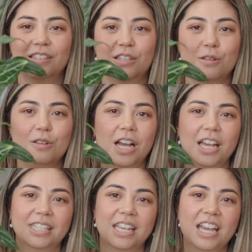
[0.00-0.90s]
so you
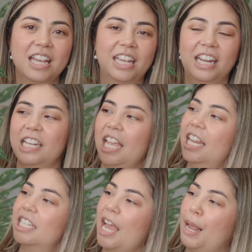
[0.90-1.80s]
guys can
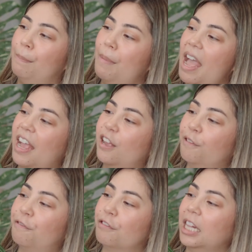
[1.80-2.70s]
get a mag
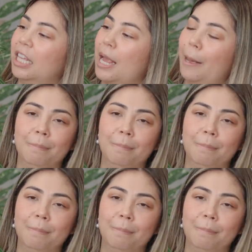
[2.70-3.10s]
frilly